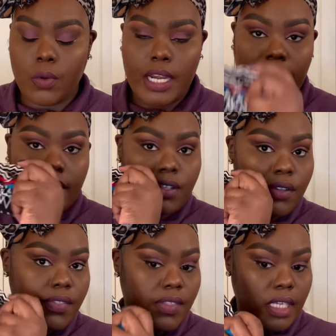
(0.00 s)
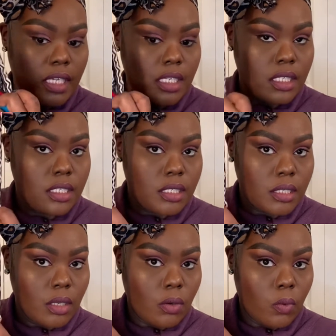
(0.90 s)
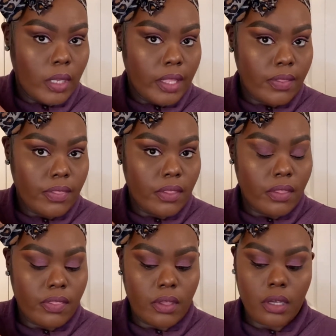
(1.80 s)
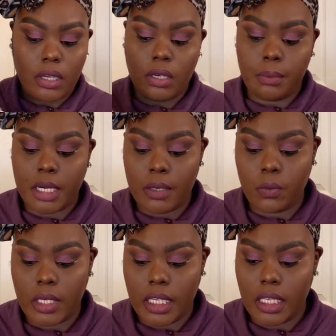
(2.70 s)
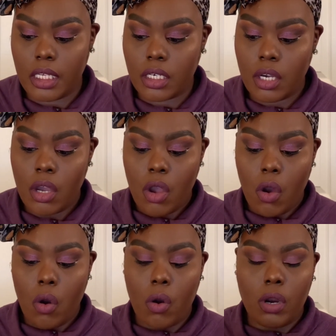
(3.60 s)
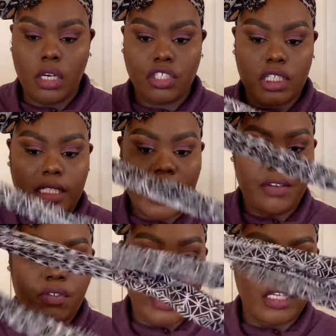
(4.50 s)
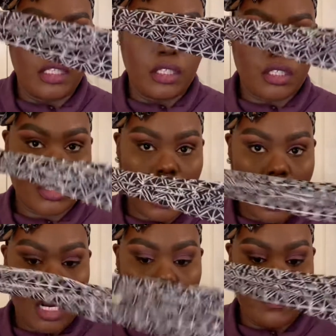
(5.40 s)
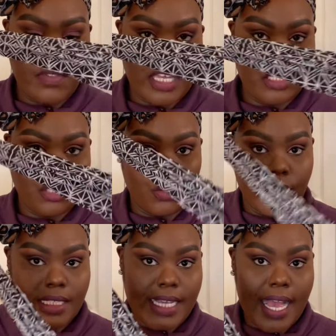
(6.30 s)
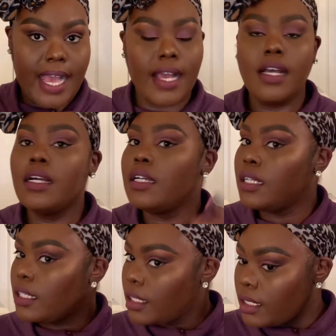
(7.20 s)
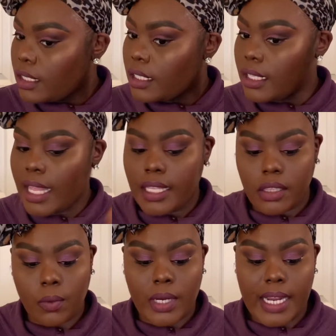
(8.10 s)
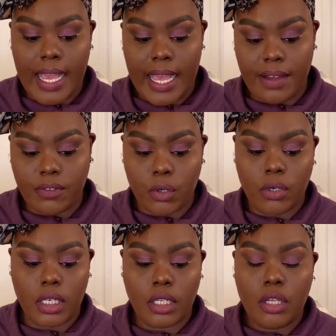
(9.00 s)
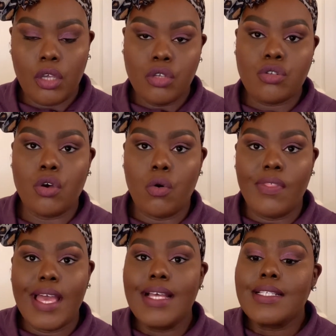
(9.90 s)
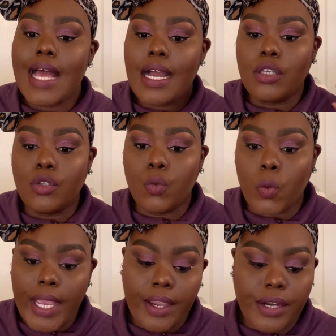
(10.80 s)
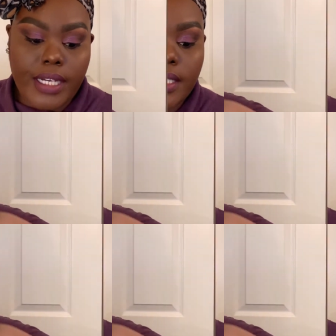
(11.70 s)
either these with the bun wig or just a regular scarf that you would tie, like the one I have on. So that's how you wear it.